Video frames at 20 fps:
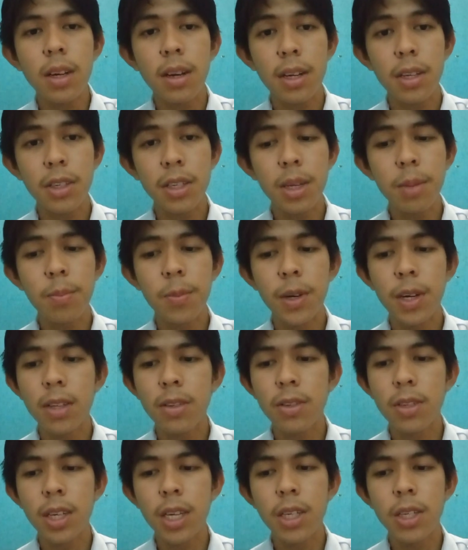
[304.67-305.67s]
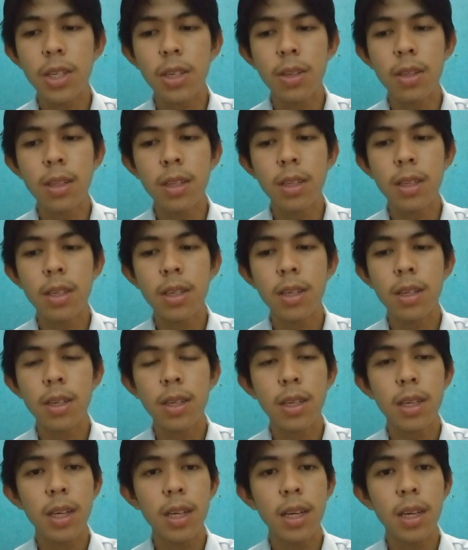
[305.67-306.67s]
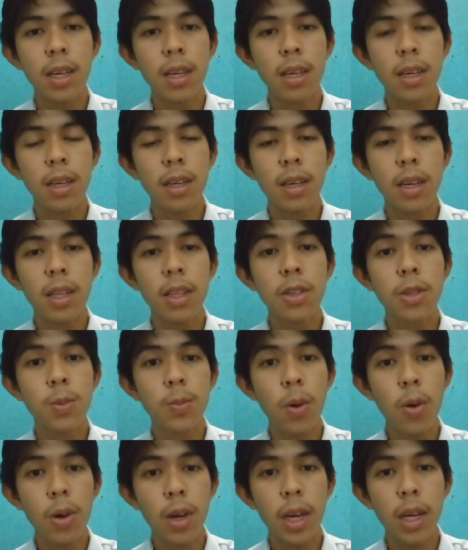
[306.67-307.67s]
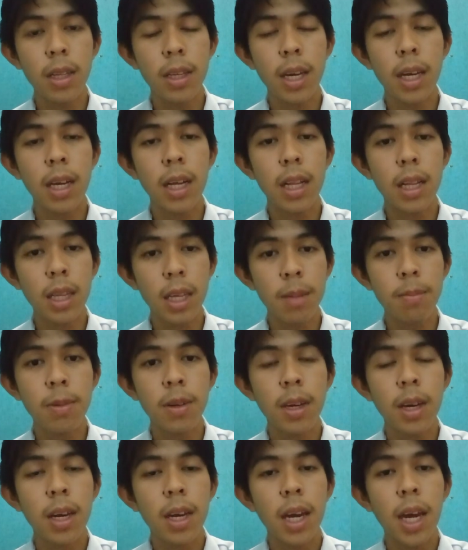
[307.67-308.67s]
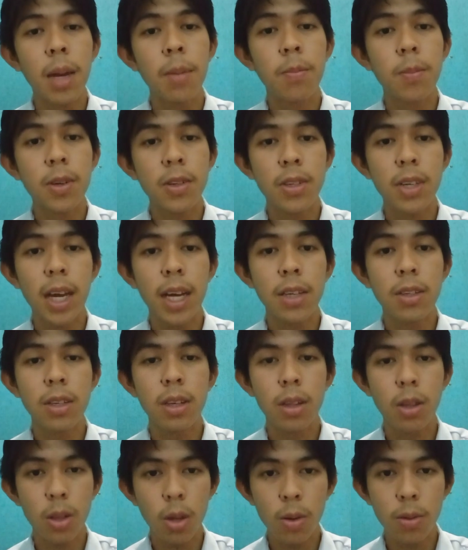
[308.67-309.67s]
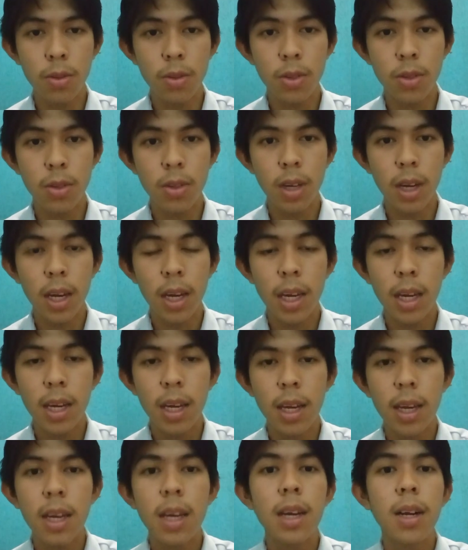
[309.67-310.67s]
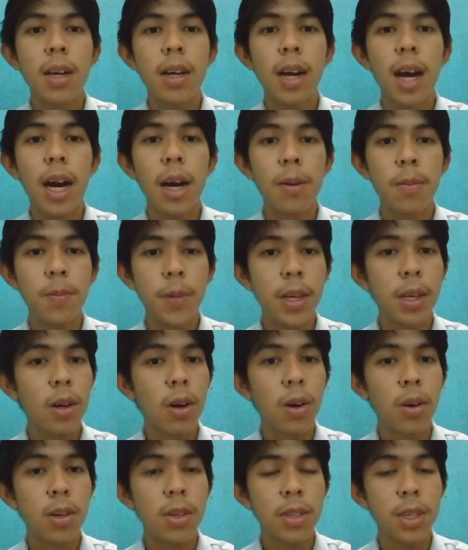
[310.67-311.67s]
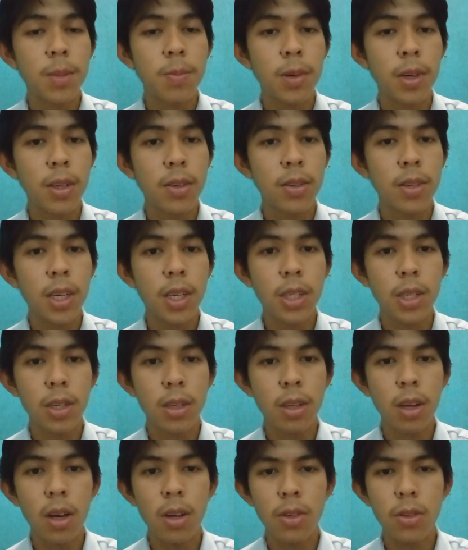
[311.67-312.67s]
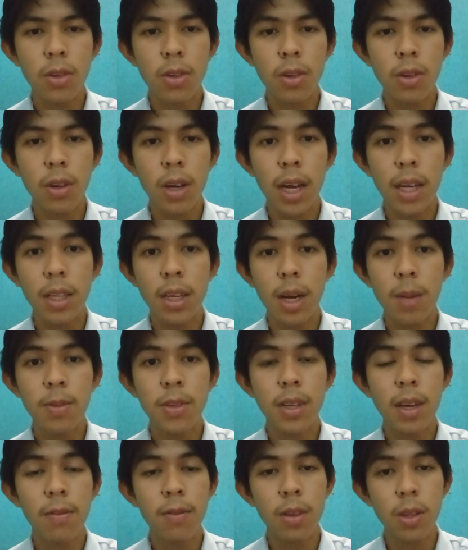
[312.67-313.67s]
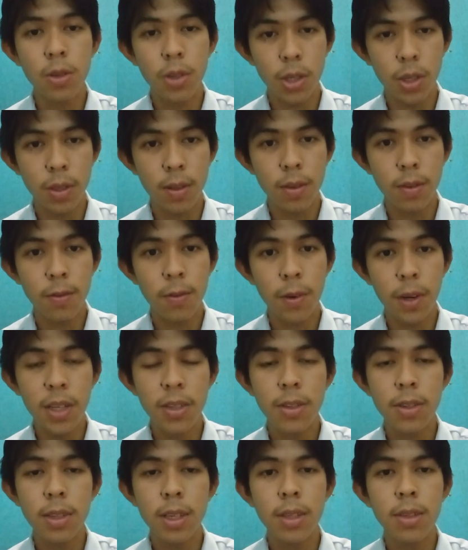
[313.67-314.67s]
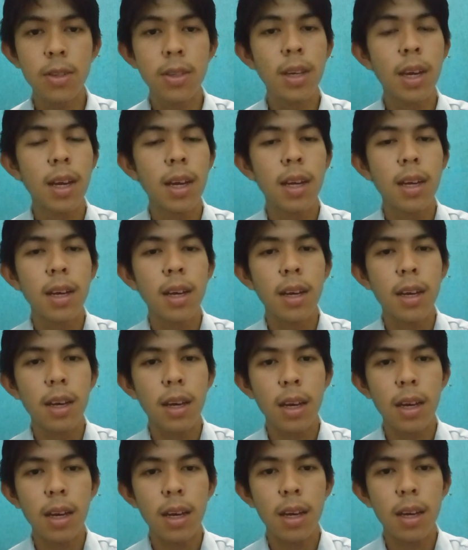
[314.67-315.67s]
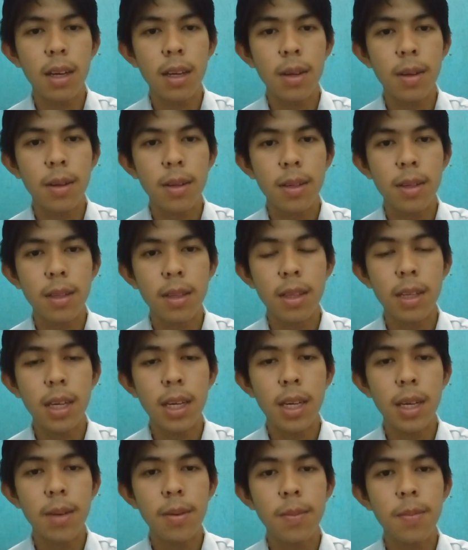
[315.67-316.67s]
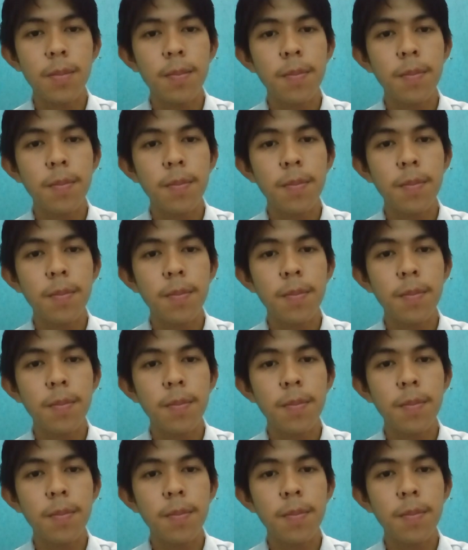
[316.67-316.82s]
receipt pronunciation, it is spoken in clip and precise tones. RP, or receipt pronunciation, also adopts evolution. For instance, uh, the